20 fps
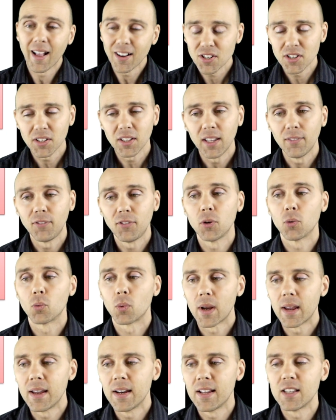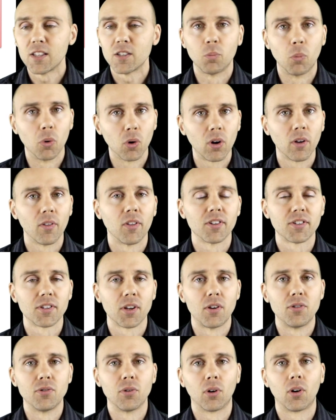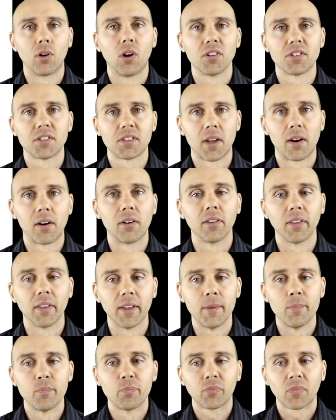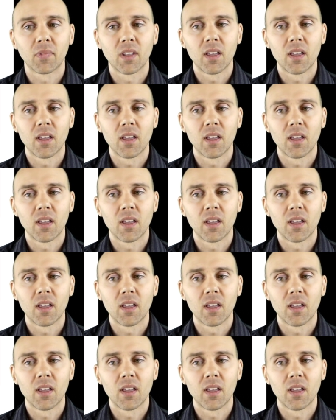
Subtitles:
Actually, if you read his book on the social cost thoroughly,